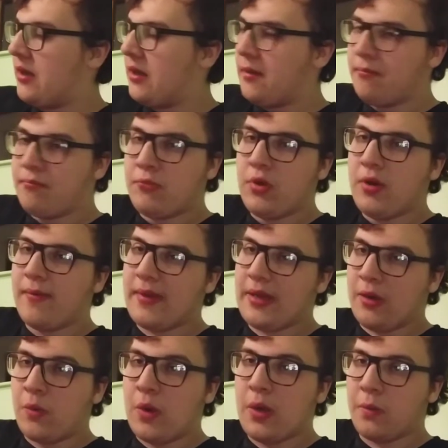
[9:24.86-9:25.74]
move like
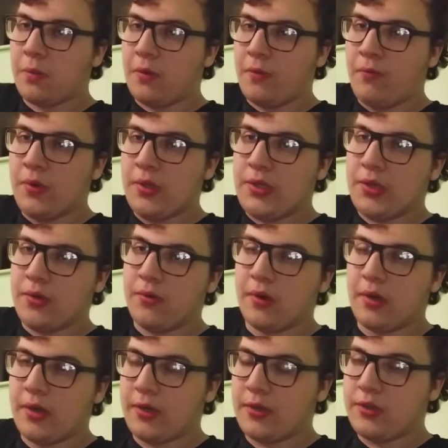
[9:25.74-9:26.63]
a werewolf would do,
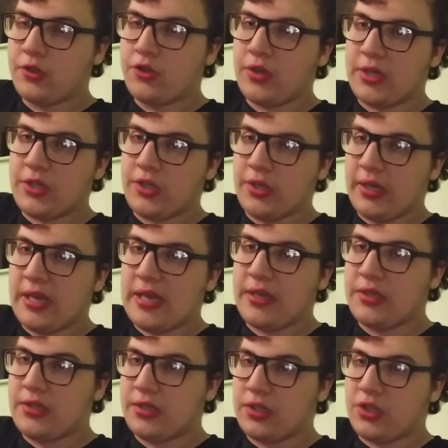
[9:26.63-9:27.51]
or stretch your
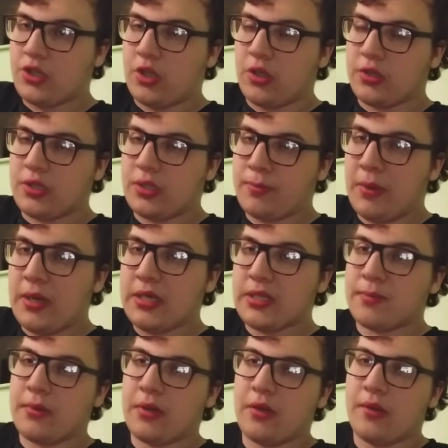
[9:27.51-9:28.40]
legs as close as
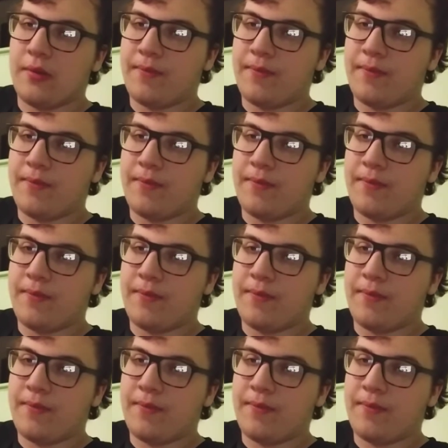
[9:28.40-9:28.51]
possible.